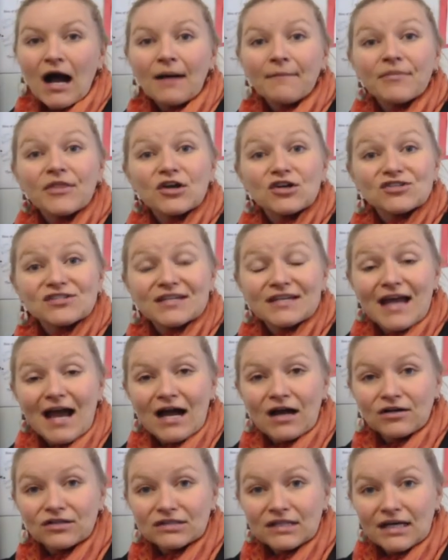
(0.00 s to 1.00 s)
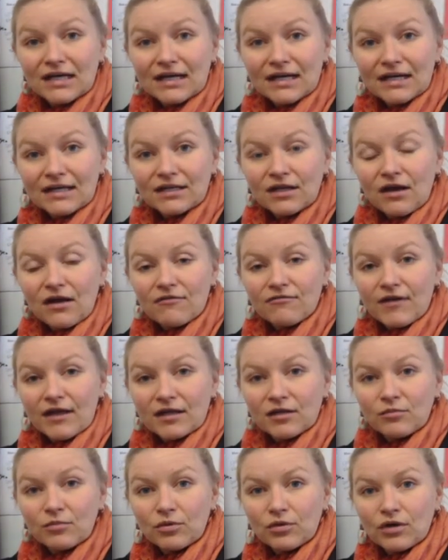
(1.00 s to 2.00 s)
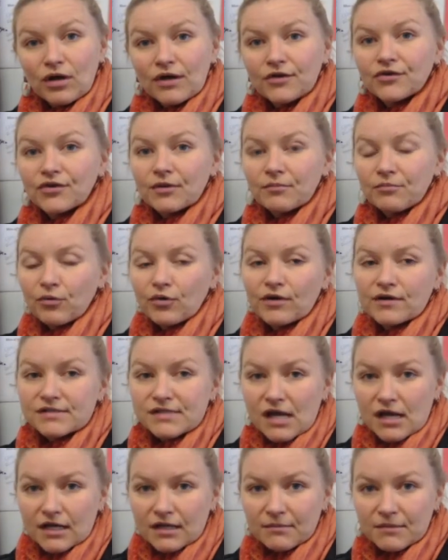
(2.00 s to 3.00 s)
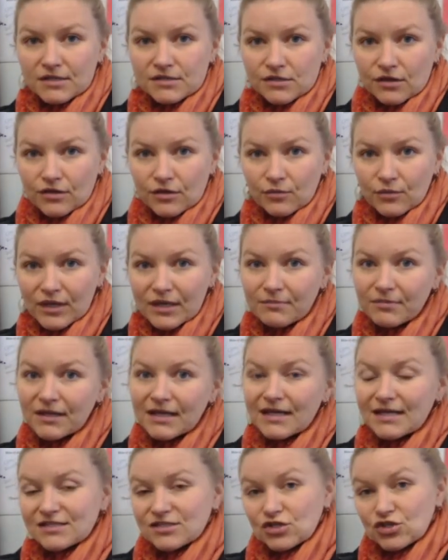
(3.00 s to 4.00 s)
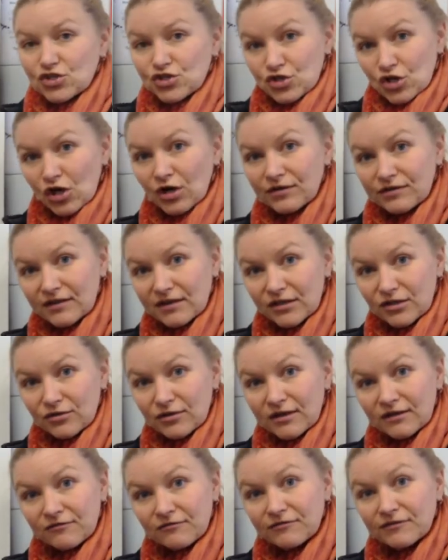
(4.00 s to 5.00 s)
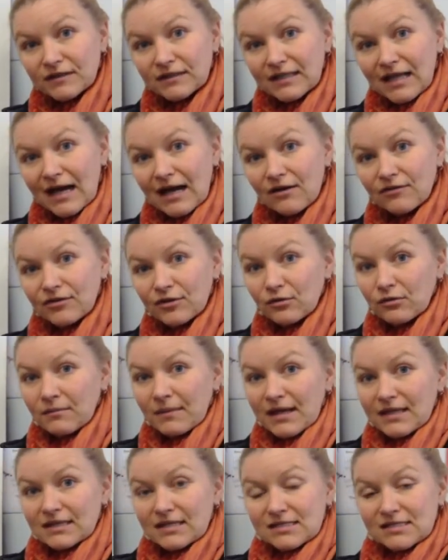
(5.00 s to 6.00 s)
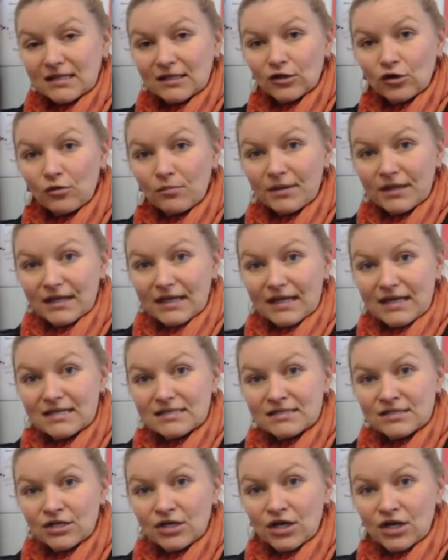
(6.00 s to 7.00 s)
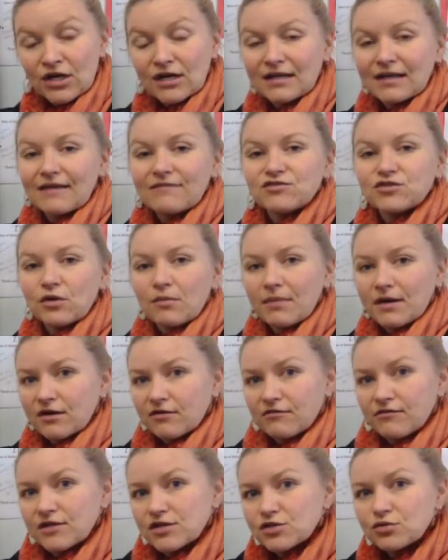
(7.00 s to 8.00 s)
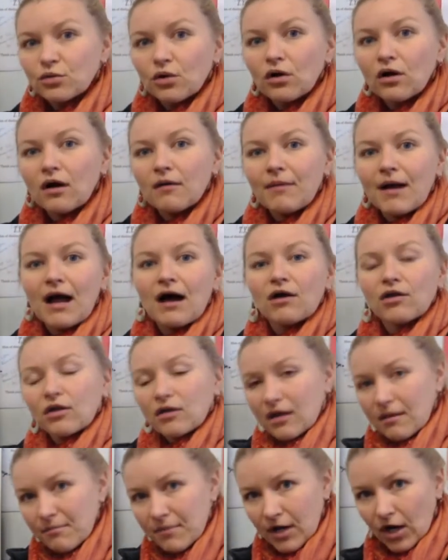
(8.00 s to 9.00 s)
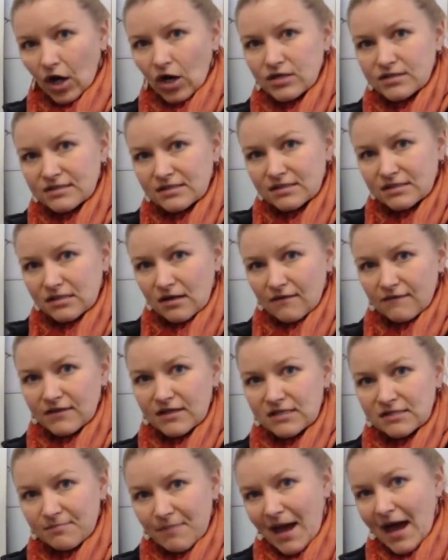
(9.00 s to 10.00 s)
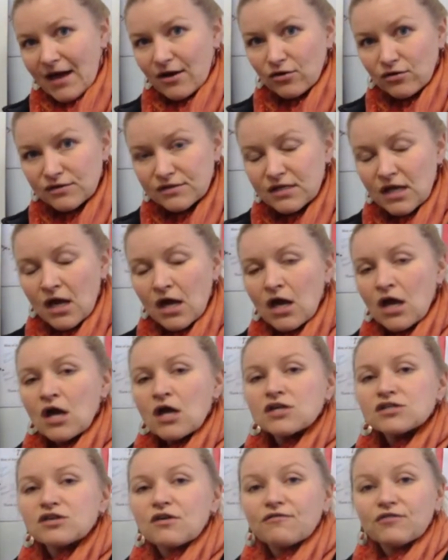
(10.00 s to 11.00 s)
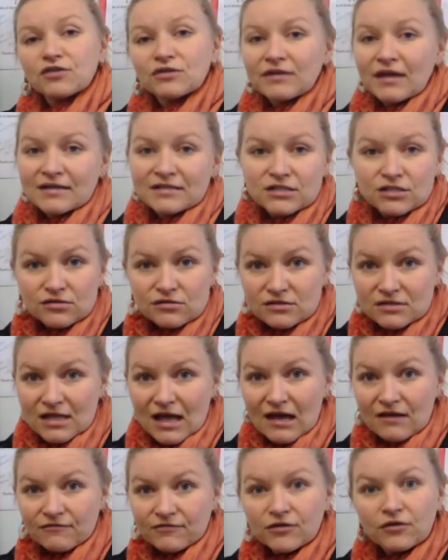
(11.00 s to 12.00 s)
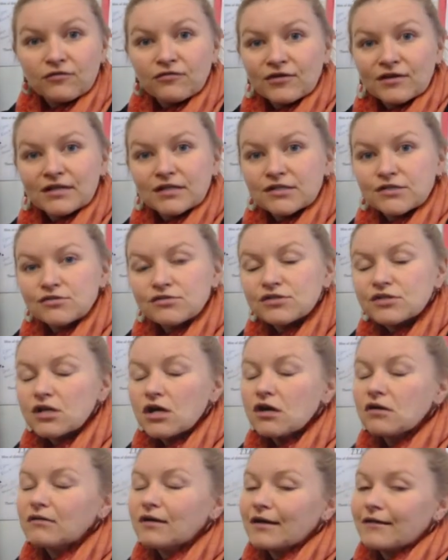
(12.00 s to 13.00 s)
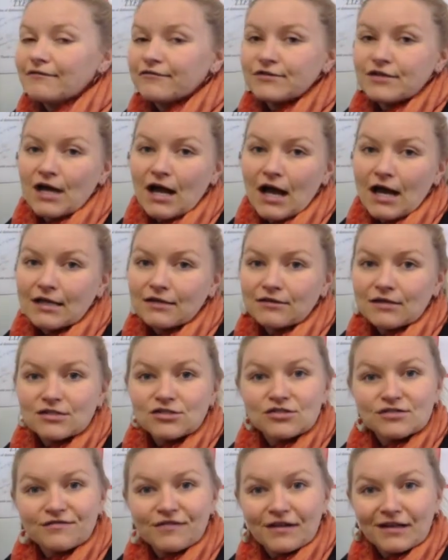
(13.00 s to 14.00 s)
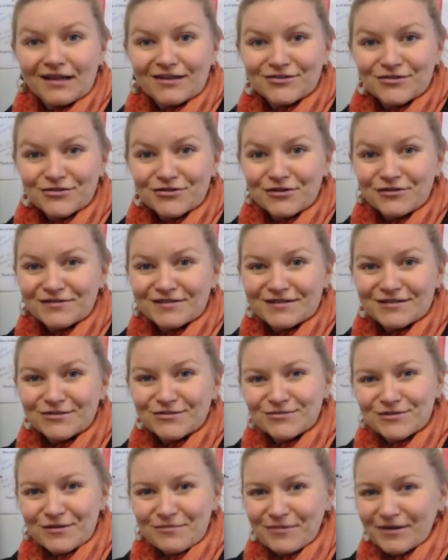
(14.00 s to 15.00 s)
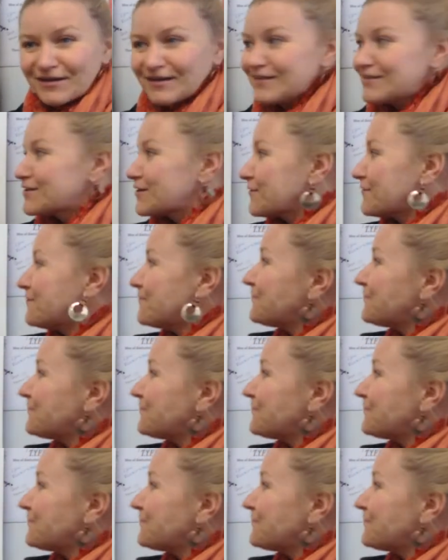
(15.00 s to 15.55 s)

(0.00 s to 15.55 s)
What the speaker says: There's an outline available under important documents on the Weebly. It's a chart that you can fill out that will make this a little bit easier, gives you a better visual about comparisons of these battles. So if you'd like to use that, feel free to do so. If not, then just fill out your notes as you typically do.